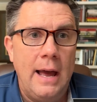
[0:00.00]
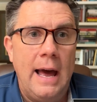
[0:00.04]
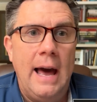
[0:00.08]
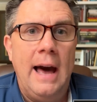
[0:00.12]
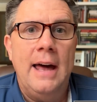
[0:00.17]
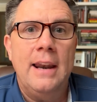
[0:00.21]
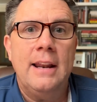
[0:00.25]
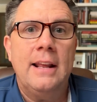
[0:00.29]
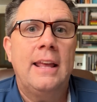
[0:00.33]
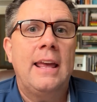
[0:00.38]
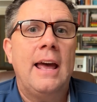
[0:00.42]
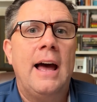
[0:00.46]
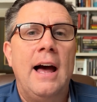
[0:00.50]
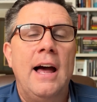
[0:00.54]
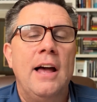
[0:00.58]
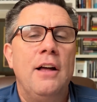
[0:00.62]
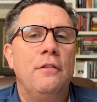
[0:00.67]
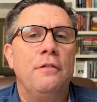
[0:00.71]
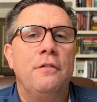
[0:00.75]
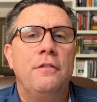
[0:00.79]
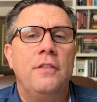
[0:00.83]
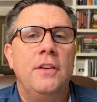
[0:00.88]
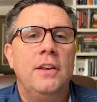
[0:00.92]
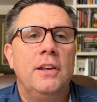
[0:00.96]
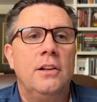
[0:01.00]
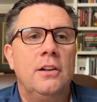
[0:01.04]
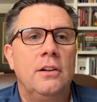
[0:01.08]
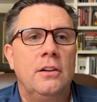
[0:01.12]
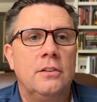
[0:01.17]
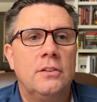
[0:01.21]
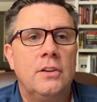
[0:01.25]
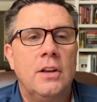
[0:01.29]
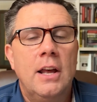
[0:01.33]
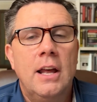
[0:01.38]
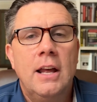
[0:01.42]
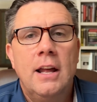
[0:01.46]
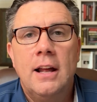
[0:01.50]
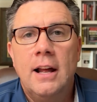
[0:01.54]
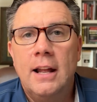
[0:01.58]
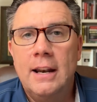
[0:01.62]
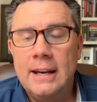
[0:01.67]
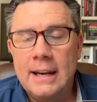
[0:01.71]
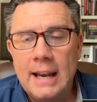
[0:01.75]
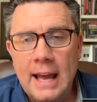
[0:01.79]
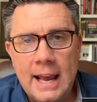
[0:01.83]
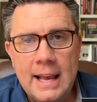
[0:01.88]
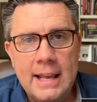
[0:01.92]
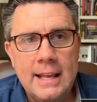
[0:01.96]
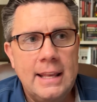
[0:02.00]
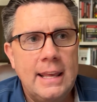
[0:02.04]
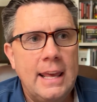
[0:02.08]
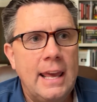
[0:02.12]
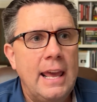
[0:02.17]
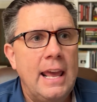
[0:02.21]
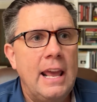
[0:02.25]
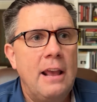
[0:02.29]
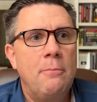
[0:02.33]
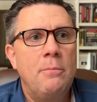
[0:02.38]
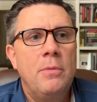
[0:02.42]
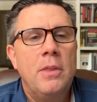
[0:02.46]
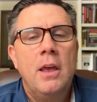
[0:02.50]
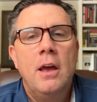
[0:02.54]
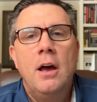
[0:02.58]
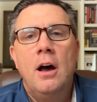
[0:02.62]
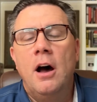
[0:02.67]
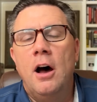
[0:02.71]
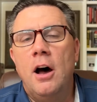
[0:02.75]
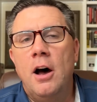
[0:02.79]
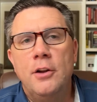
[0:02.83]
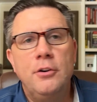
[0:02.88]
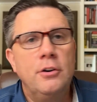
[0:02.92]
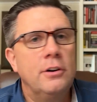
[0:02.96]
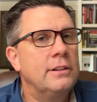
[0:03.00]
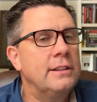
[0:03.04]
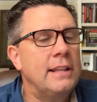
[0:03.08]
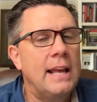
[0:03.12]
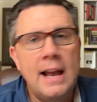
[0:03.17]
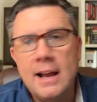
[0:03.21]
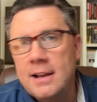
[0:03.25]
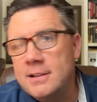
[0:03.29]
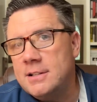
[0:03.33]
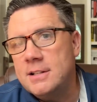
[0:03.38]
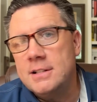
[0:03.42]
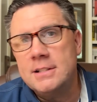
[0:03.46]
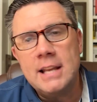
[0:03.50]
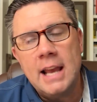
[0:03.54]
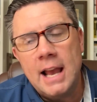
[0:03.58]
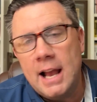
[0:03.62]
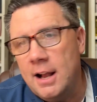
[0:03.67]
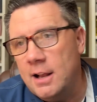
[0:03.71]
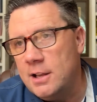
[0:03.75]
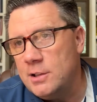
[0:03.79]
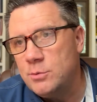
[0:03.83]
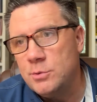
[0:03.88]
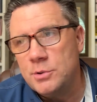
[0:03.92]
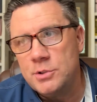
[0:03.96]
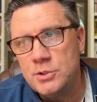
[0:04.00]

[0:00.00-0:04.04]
out of Kyle Field, a night game, 100,000 towels were